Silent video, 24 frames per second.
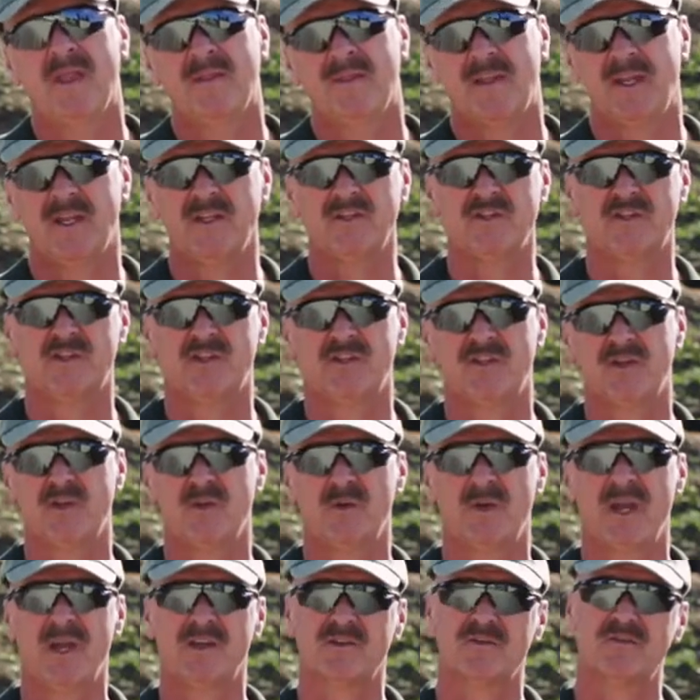The
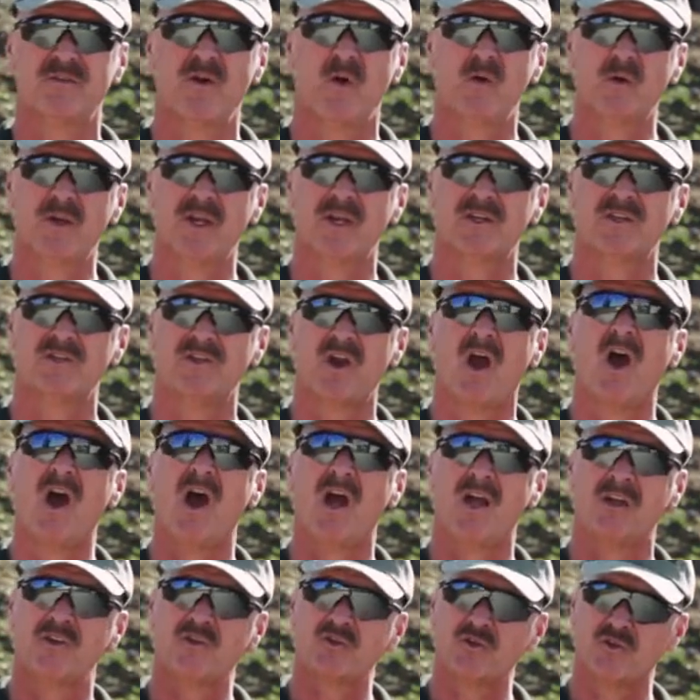Institute has focused
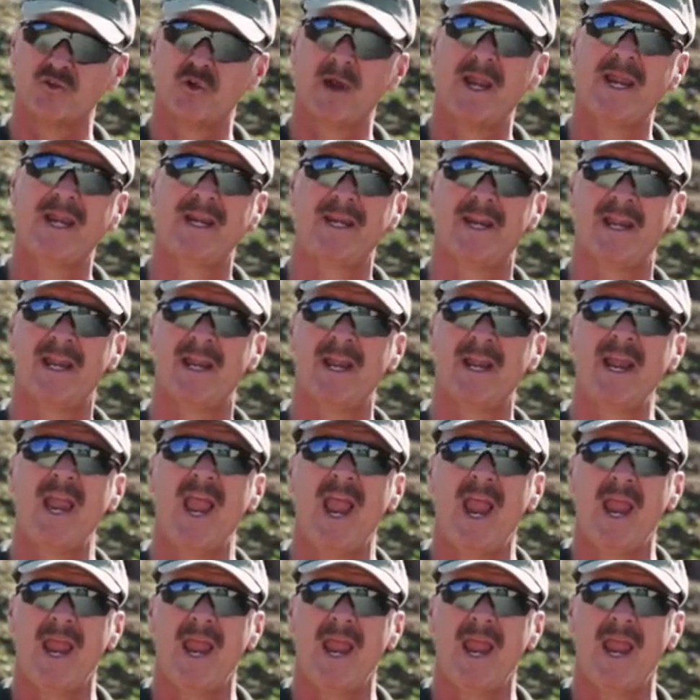on training,